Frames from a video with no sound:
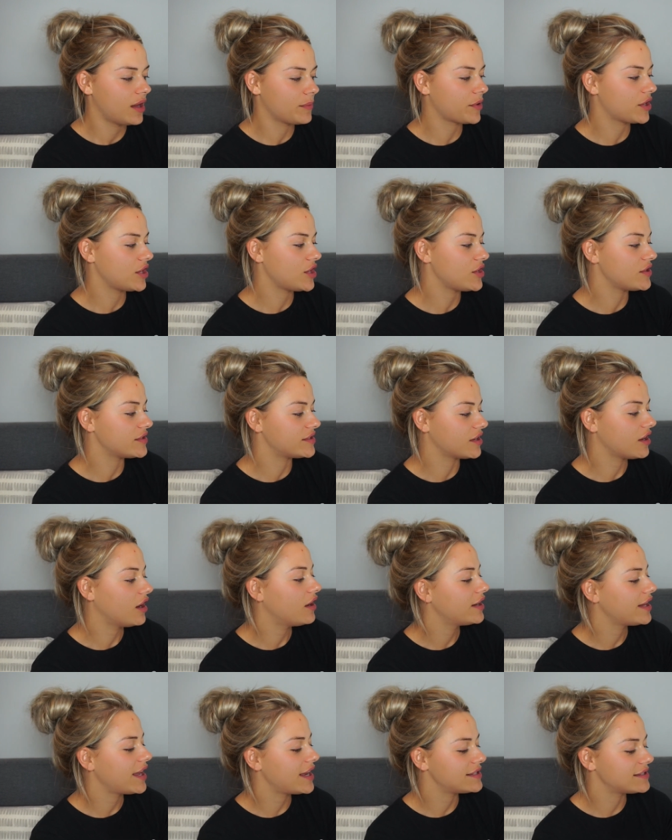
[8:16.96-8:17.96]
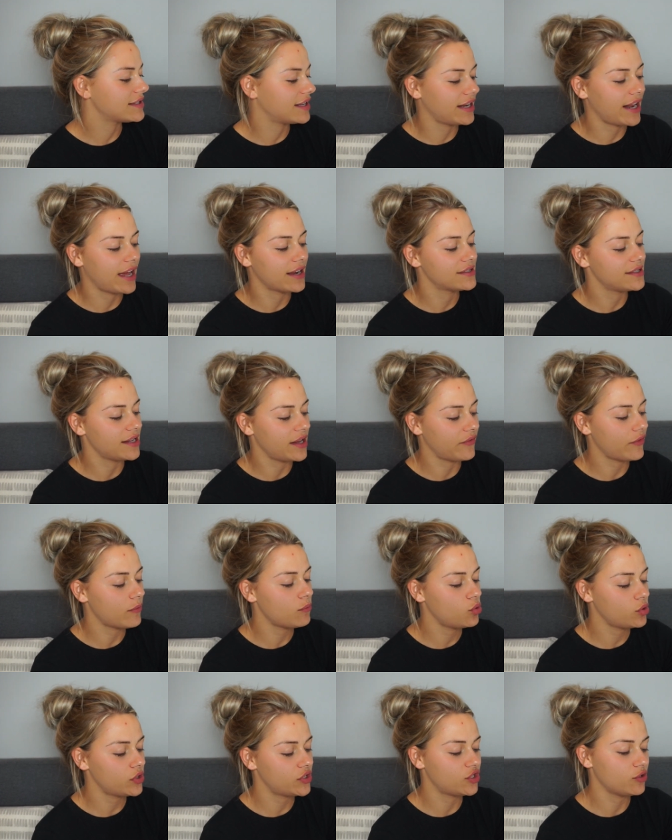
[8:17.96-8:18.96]
I'm going to use the Garnier Skin Active
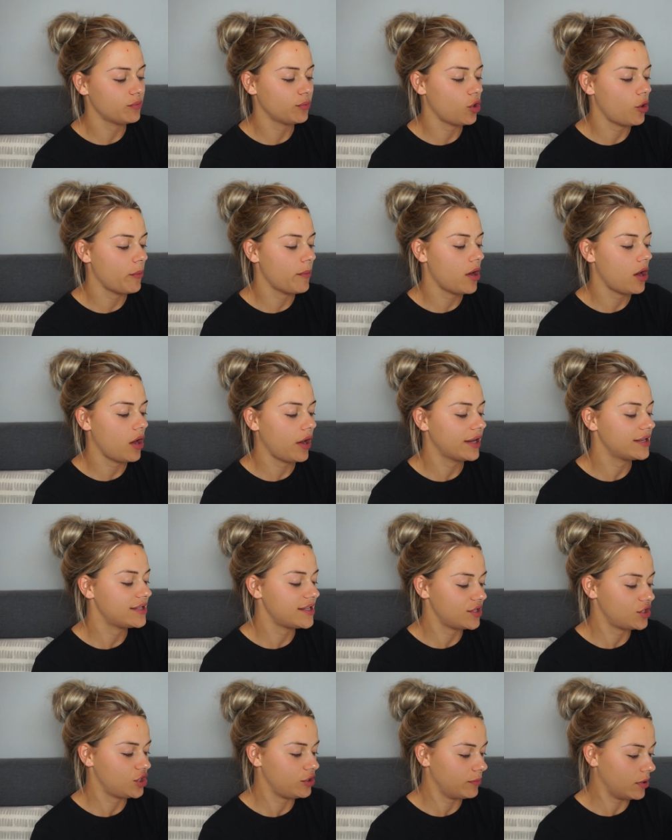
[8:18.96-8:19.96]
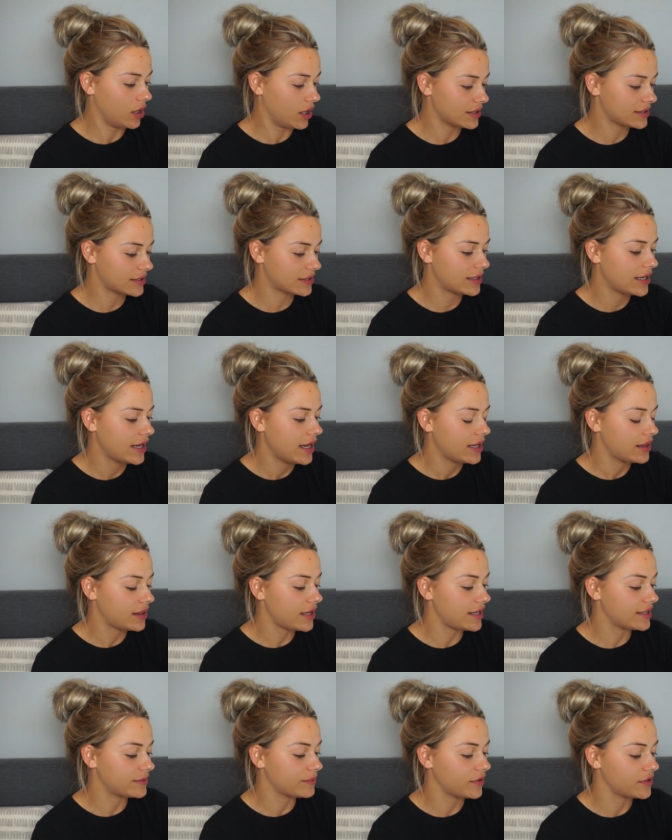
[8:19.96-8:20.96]
Moisture Bomb Eye Tissue Mask.
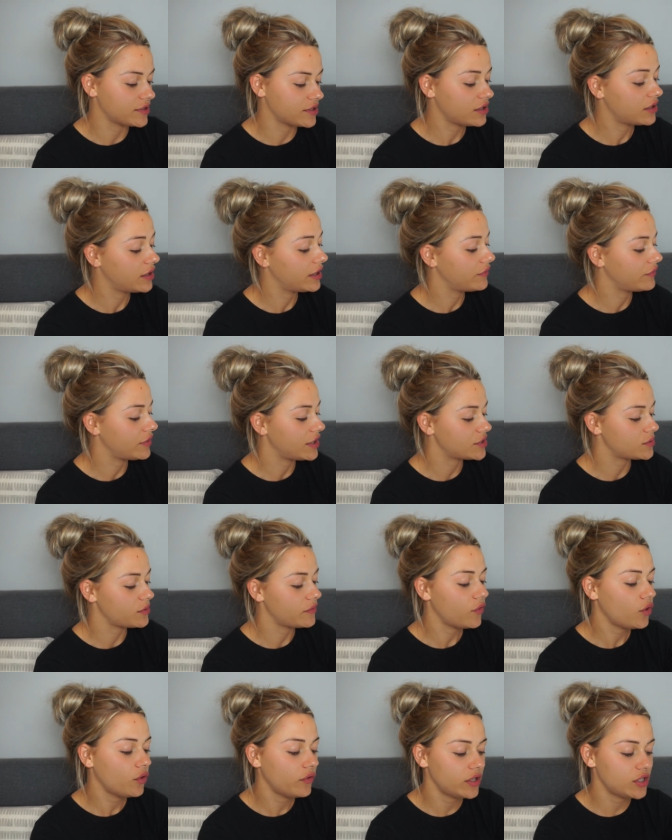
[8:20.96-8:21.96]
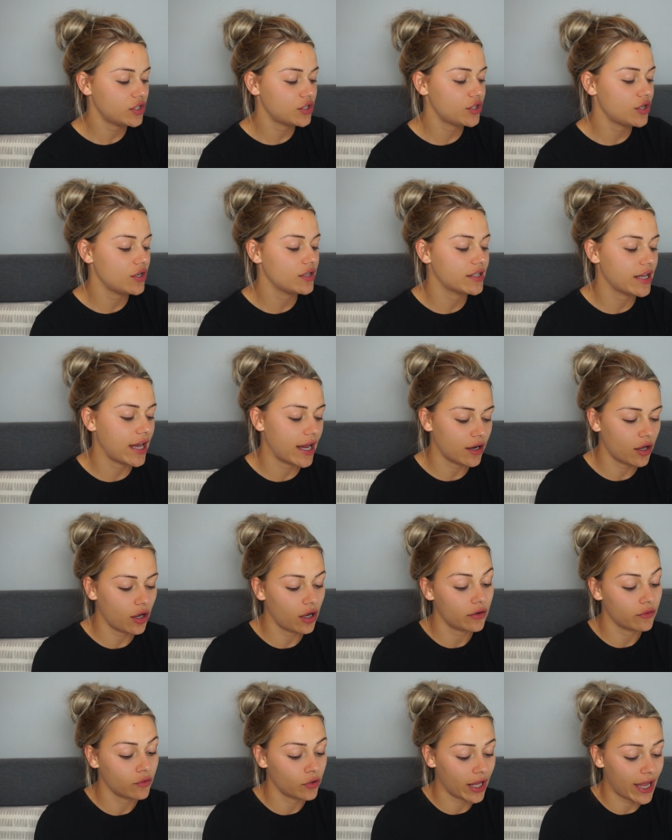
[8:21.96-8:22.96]
These ones are enriched with orange juice and
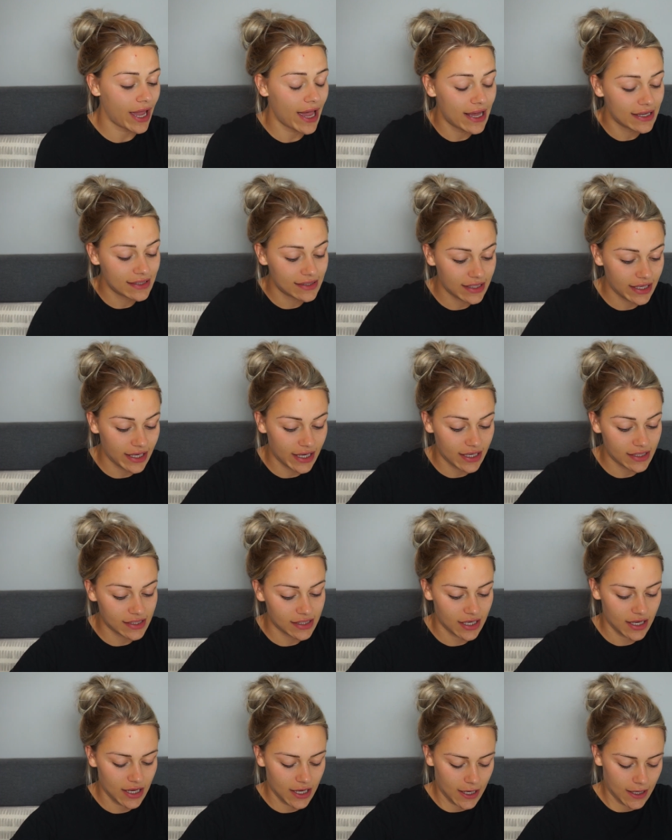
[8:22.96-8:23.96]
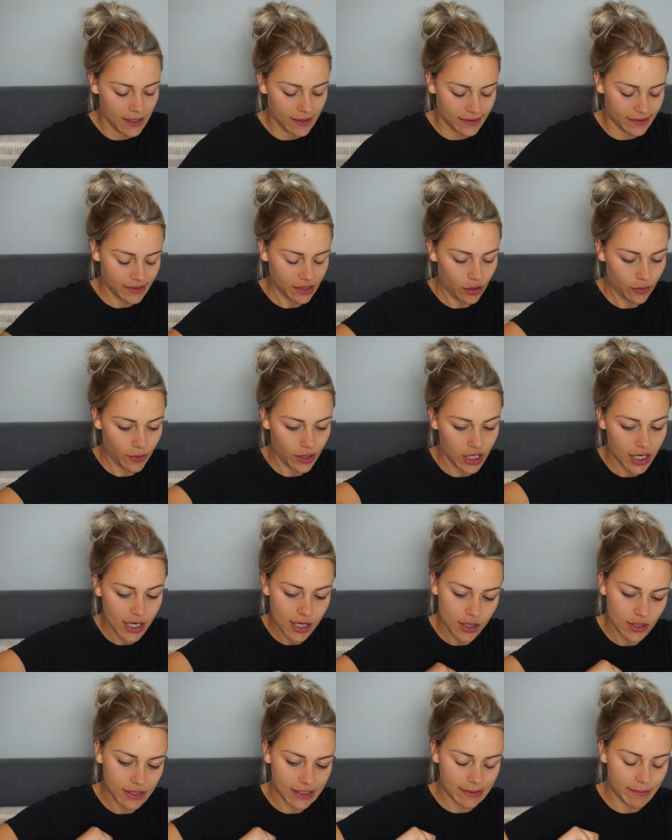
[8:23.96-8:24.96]
hyaluronic acid. So I'm going to
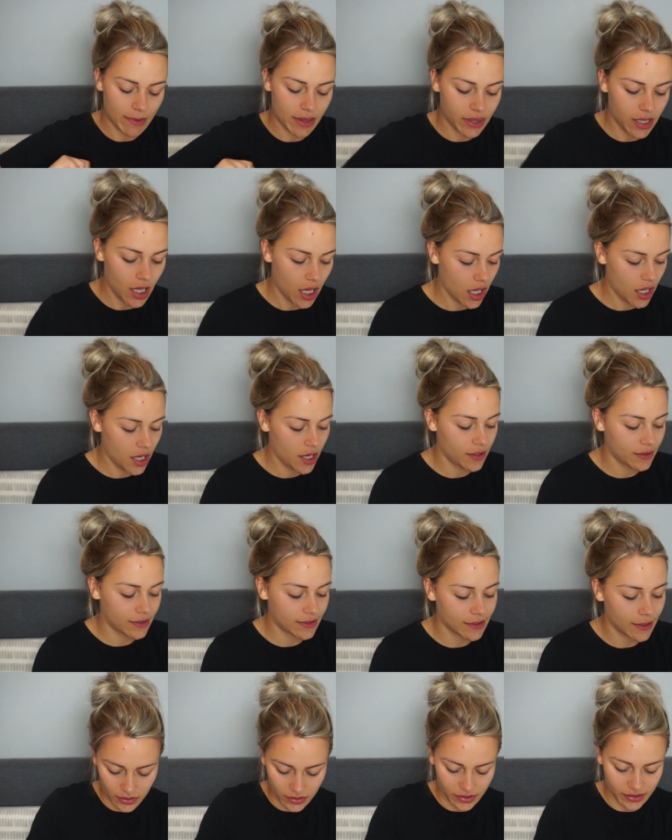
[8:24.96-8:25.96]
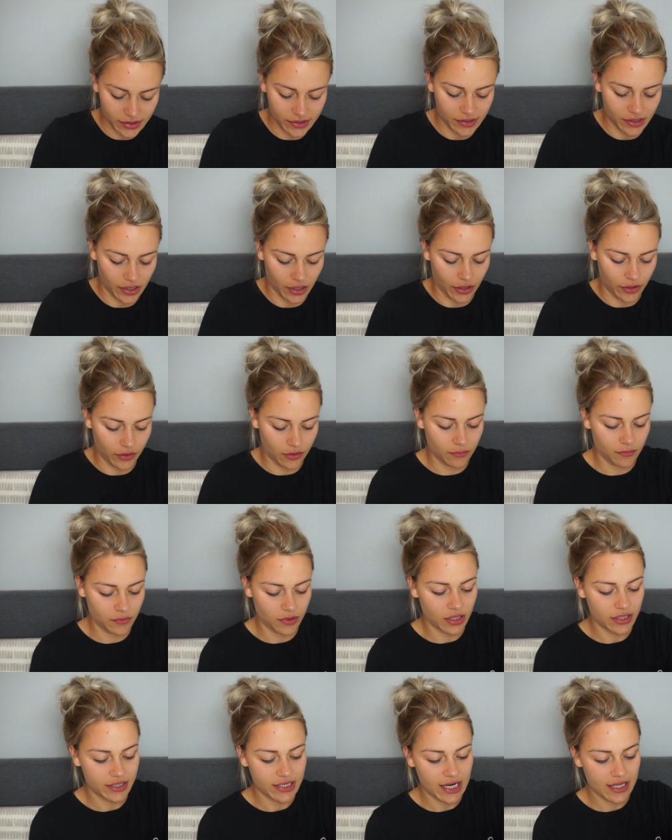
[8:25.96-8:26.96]
use some of those. So I'm
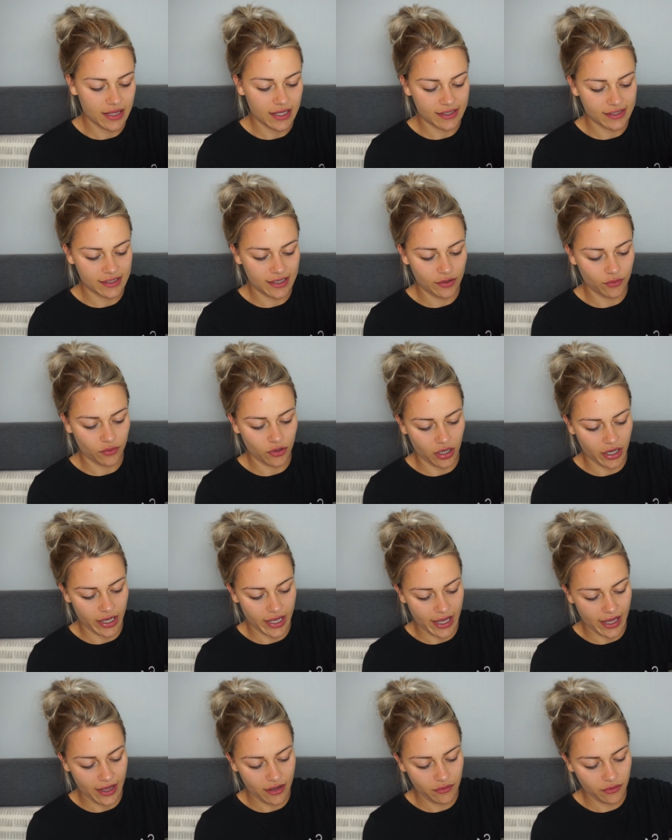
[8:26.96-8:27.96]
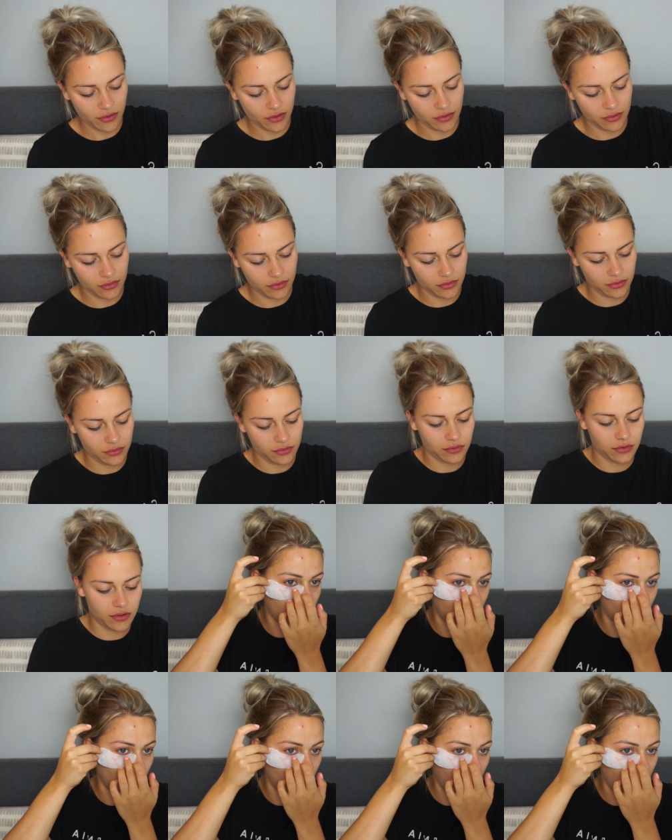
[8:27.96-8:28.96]
going to take this little guy out.
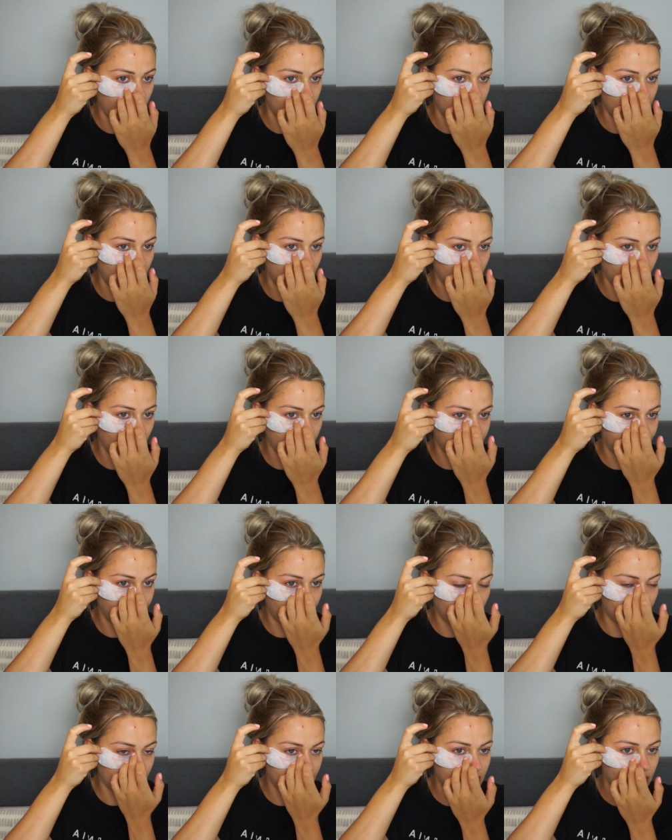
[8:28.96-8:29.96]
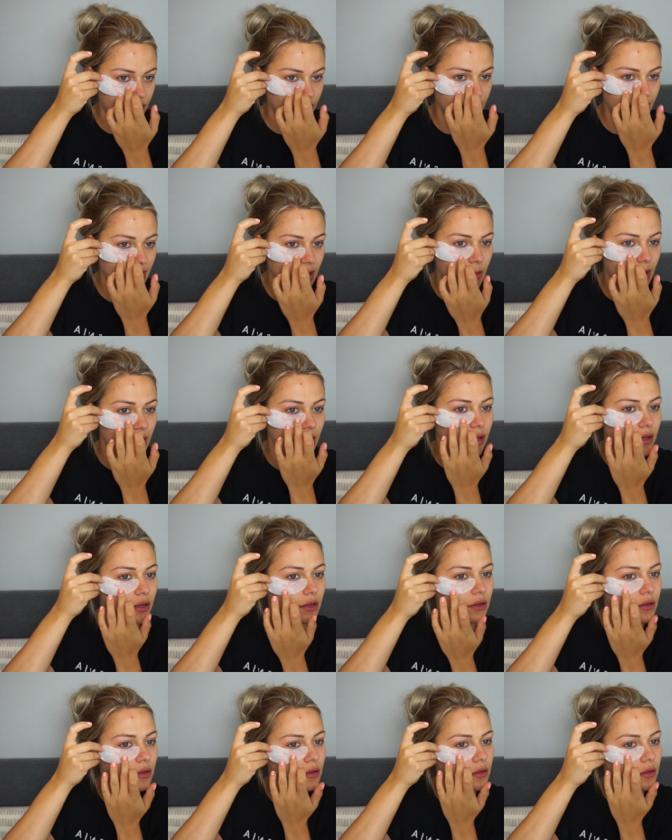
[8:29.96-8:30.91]
Why does anyone else feel like these are really big?